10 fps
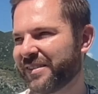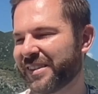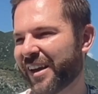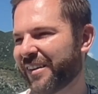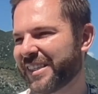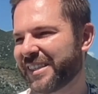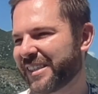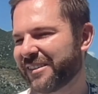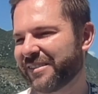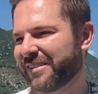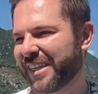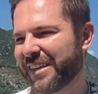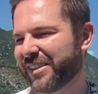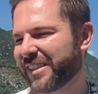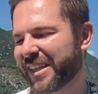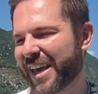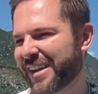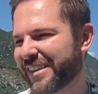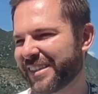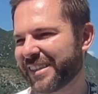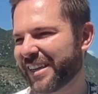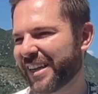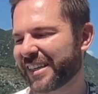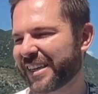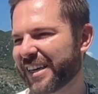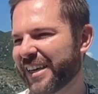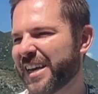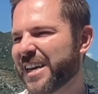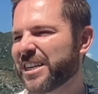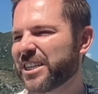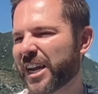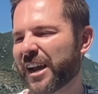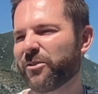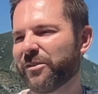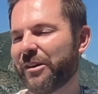No, I still, even to the end, didn't like it. Czech...